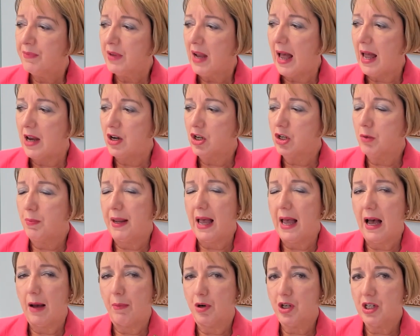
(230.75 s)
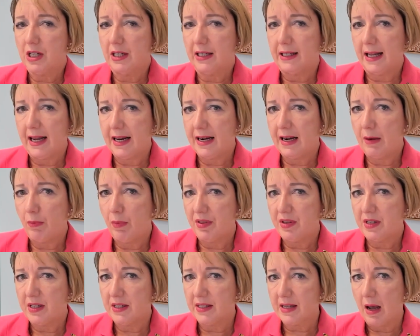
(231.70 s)
and to be able to lean in with
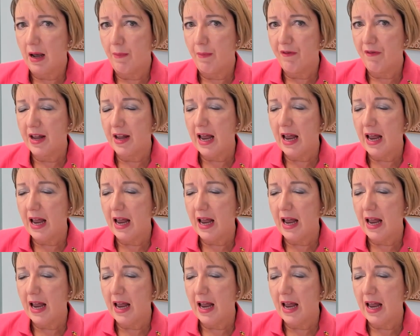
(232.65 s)
discomfort.